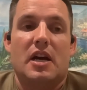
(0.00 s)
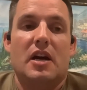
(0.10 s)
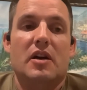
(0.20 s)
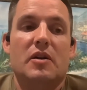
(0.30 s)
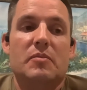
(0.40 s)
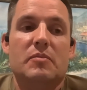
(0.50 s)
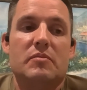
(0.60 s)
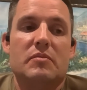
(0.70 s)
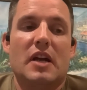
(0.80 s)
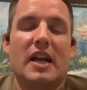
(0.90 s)

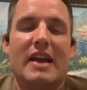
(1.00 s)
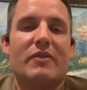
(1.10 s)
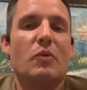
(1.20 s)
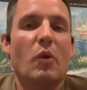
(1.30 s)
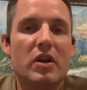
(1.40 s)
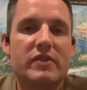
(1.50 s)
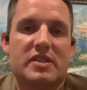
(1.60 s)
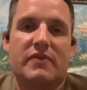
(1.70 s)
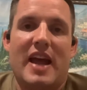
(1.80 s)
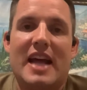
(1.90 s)
Not every one of us
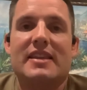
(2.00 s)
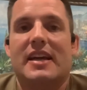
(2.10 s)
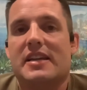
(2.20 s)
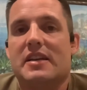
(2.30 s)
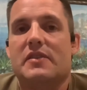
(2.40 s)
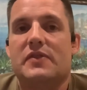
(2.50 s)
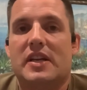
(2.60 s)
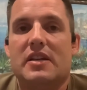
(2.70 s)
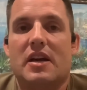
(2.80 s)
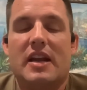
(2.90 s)
have had that gift,
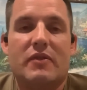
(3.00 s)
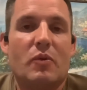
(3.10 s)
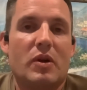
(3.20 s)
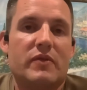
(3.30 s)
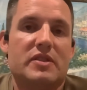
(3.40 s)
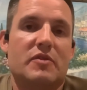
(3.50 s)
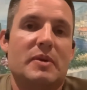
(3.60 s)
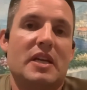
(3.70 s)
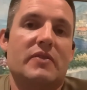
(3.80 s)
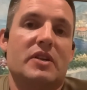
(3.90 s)
and not every one of us have
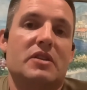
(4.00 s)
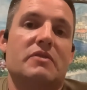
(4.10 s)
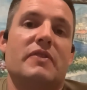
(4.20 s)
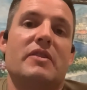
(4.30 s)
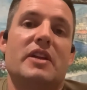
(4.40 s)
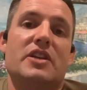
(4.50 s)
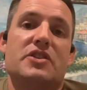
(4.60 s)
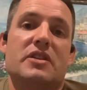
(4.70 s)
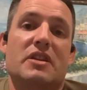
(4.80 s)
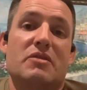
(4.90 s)
been given a good
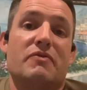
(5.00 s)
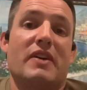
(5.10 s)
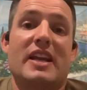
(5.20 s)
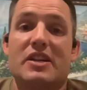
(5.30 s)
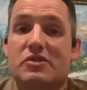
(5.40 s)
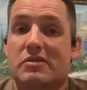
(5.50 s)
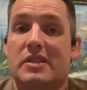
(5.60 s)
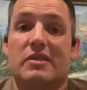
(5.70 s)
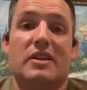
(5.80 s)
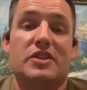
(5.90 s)
foundation, either
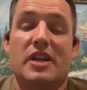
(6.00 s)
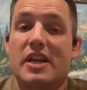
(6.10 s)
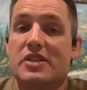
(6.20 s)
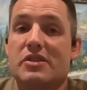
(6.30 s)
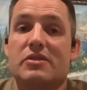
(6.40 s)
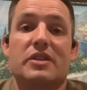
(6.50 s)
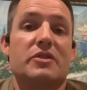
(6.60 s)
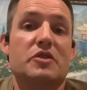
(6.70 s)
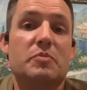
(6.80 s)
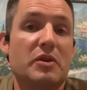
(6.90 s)
financially or educationally
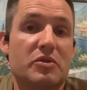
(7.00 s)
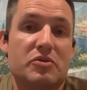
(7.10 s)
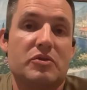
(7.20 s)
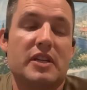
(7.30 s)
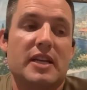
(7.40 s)
or spiritually.